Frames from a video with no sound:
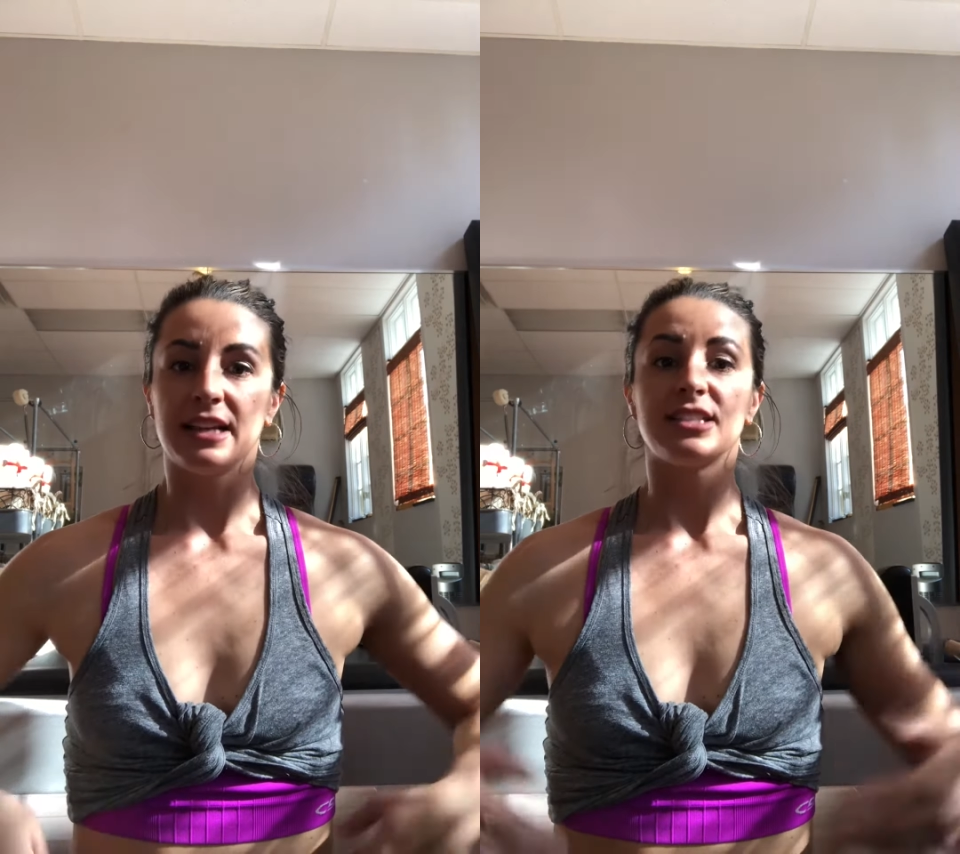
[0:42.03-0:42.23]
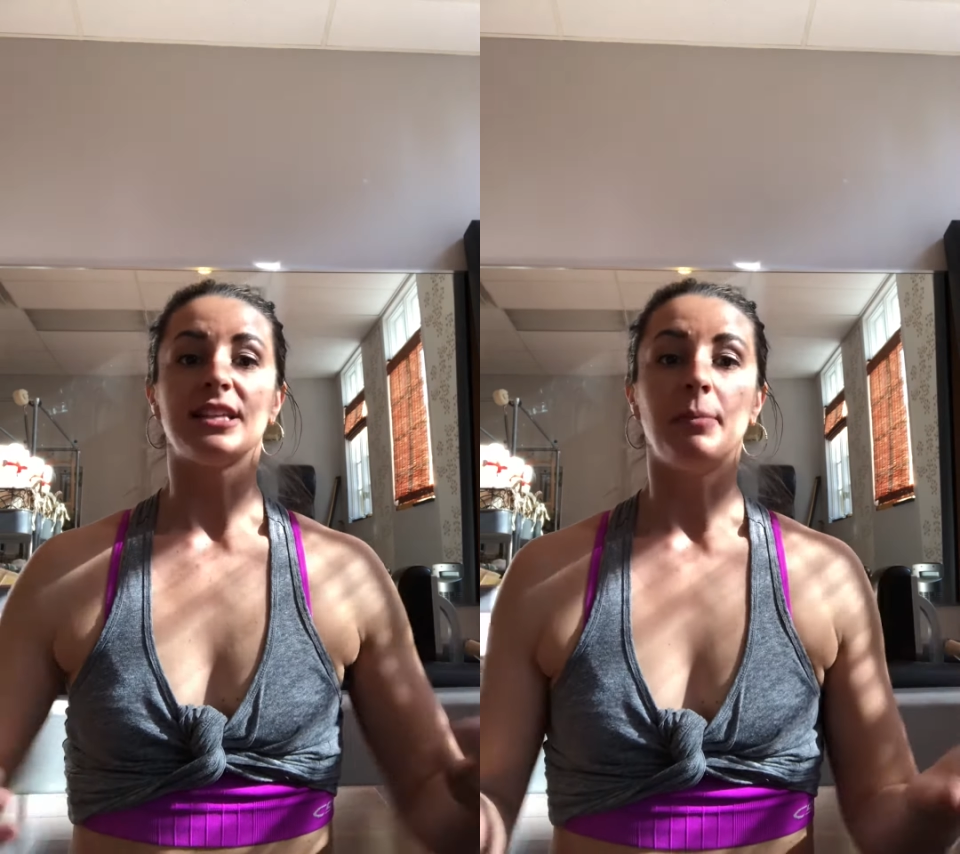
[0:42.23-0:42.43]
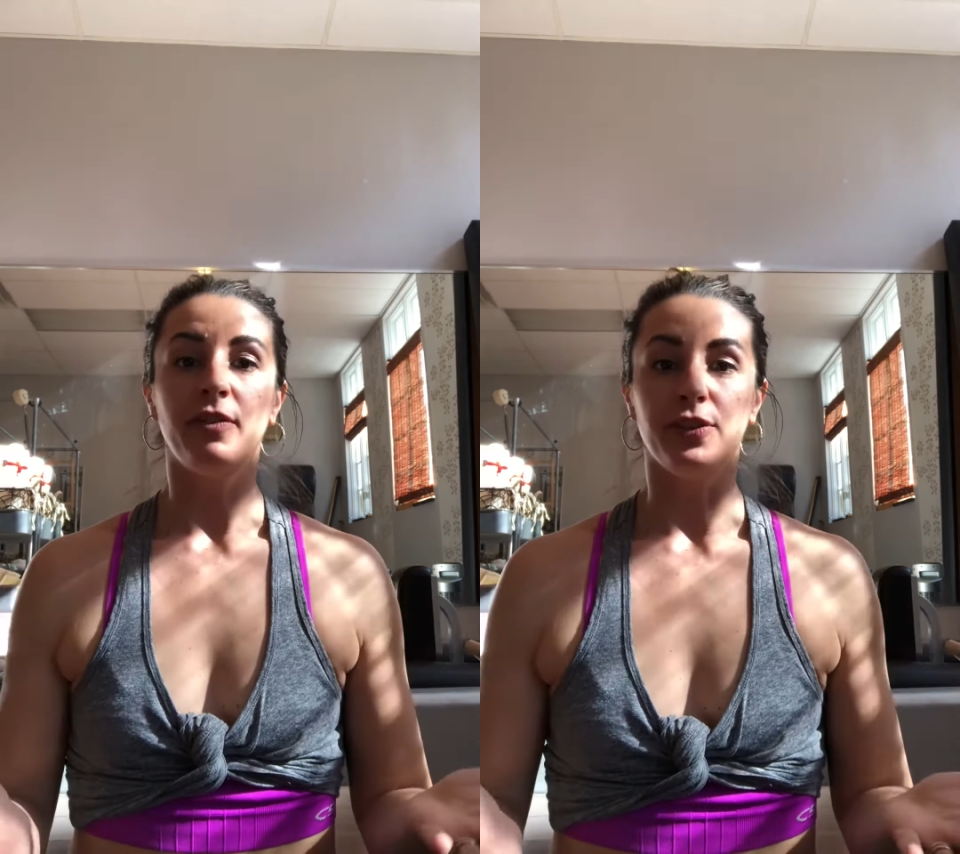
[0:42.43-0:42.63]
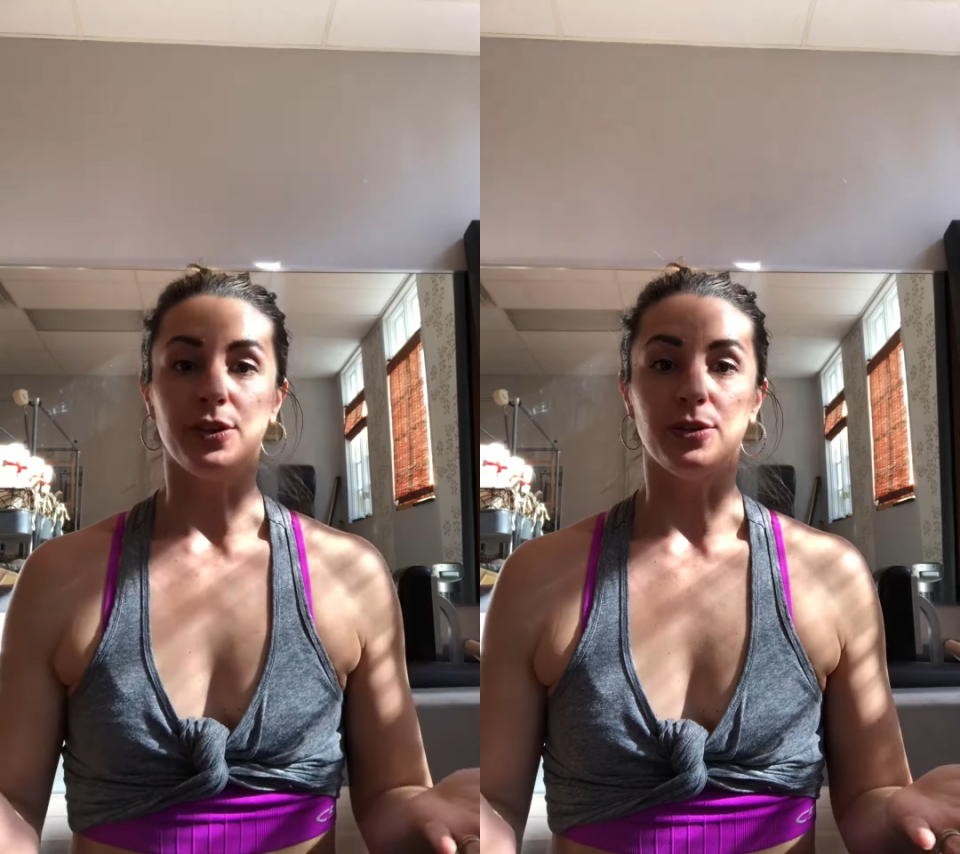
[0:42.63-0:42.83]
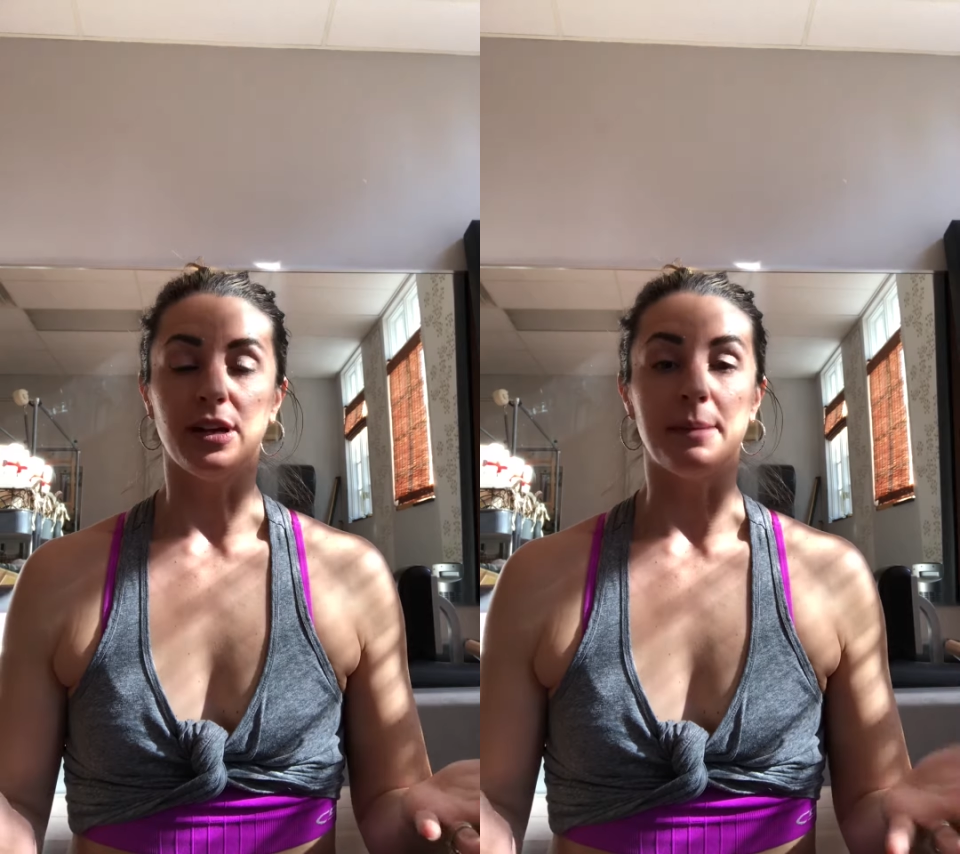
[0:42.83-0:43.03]
Some of
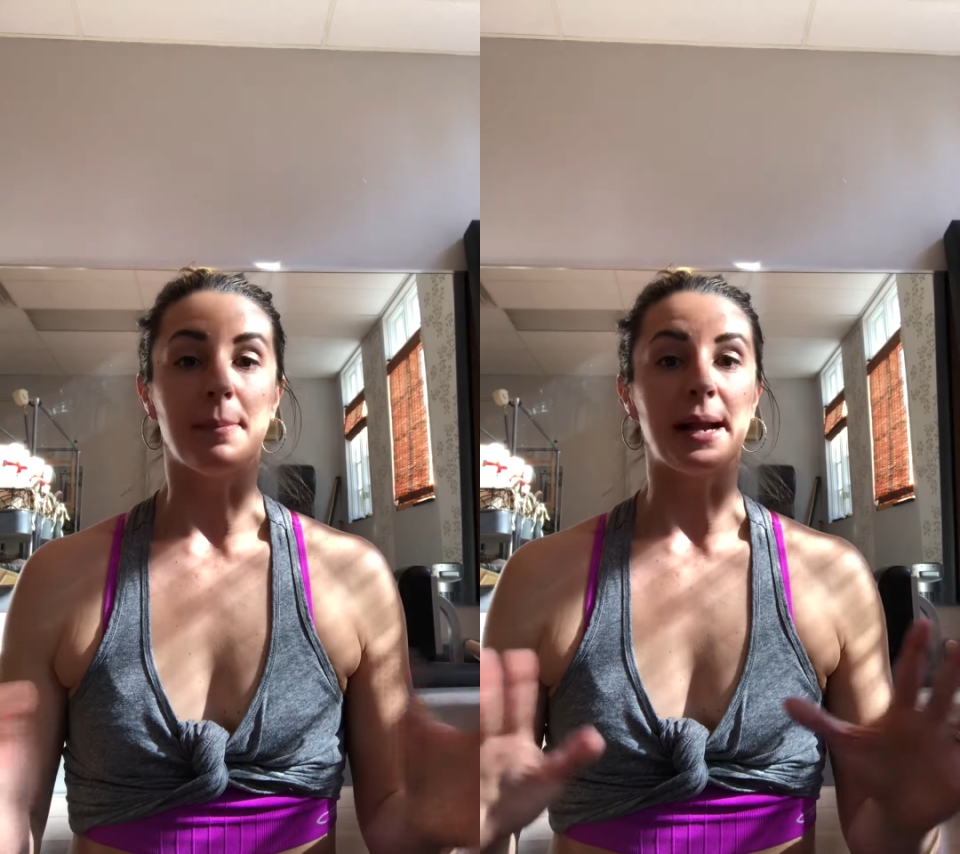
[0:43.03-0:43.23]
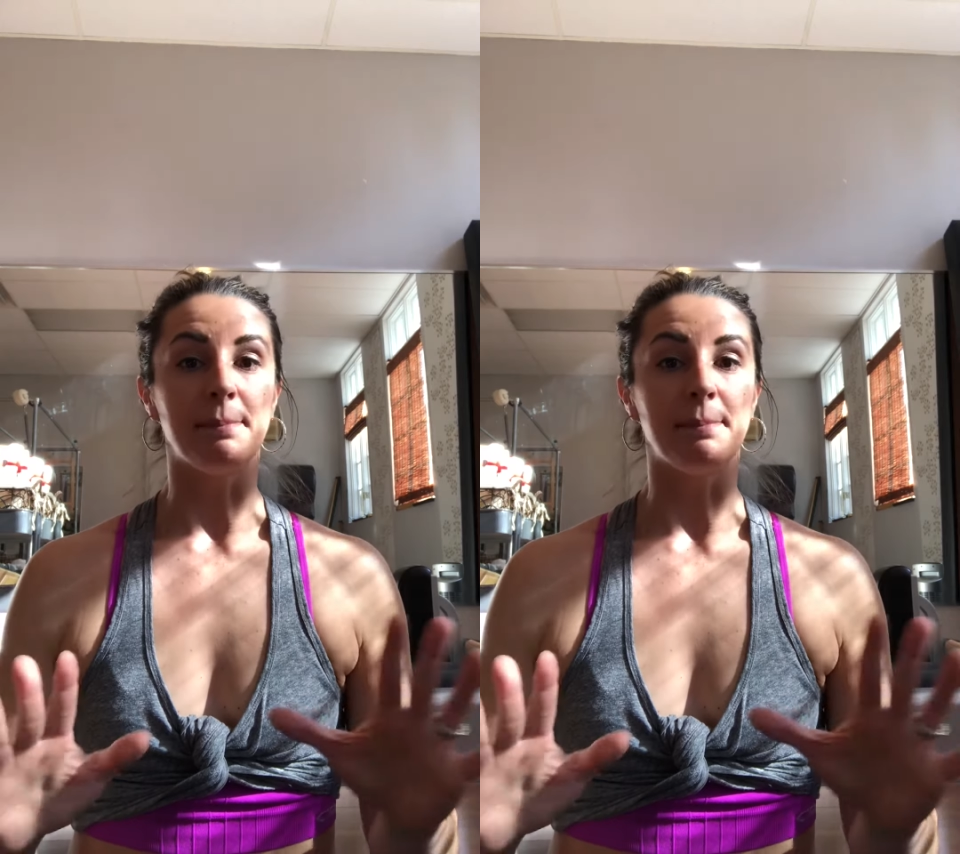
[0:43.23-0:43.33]
you, it might